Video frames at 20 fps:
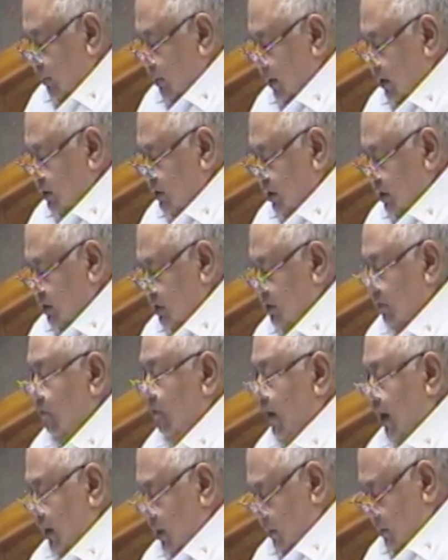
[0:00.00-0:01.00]

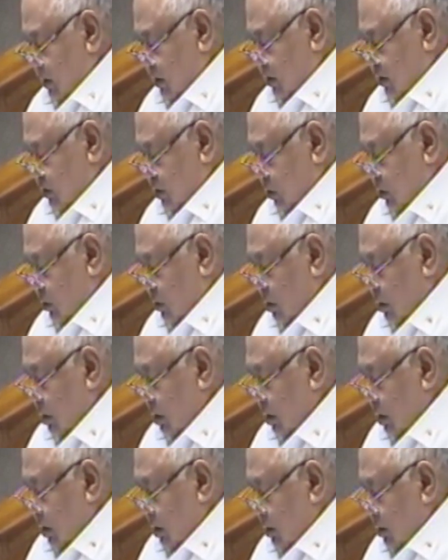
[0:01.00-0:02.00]
unjustifiably so,
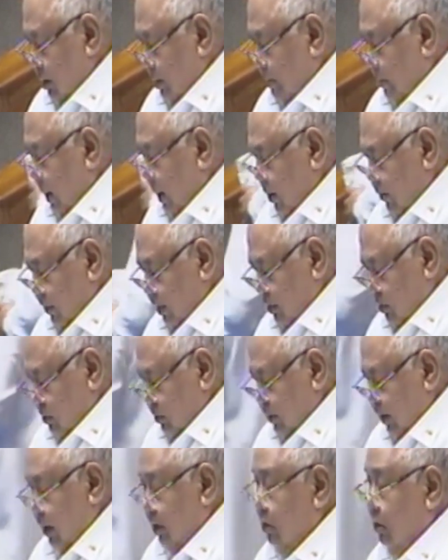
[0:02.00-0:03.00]
the power to
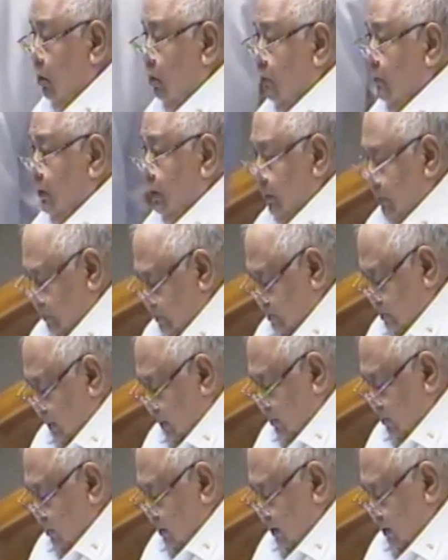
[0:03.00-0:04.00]
take over
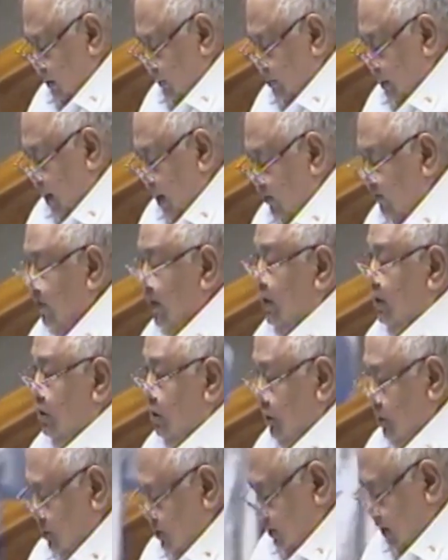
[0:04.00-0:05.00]
public-private
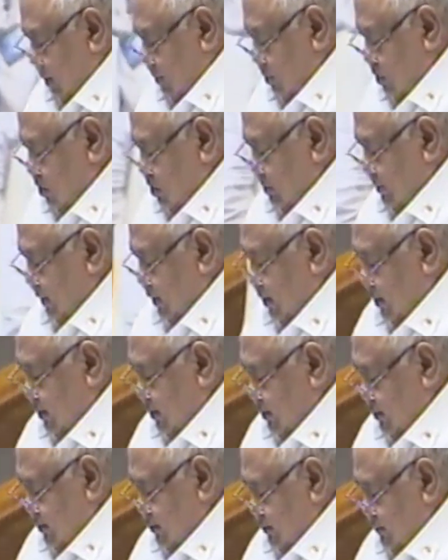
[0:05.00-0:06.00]

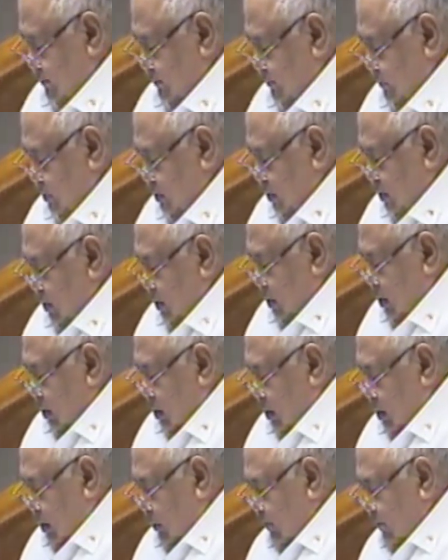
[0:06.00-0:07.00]
establishments.
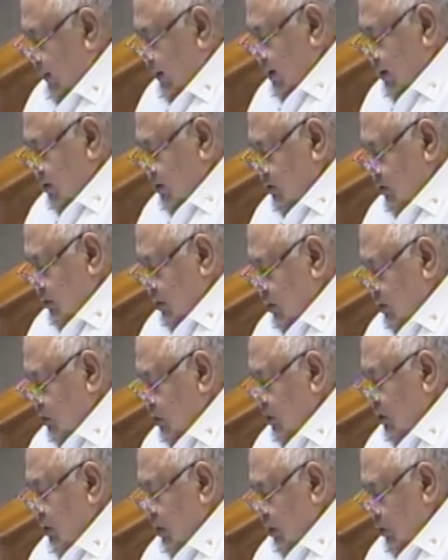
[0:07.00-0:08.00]
Even as
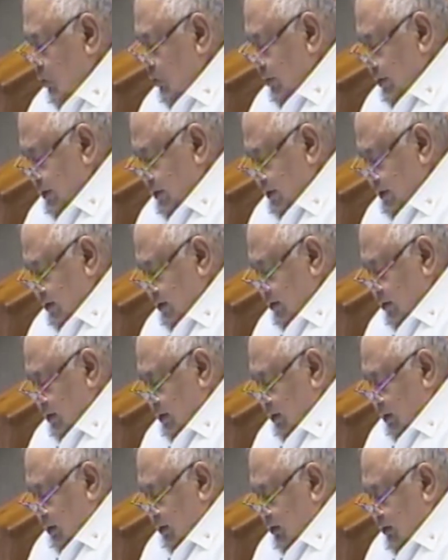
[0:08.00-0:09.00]
originally worded,
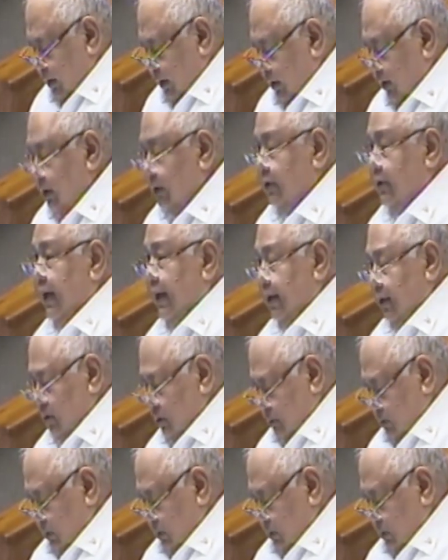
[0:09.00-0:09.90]
the intent of the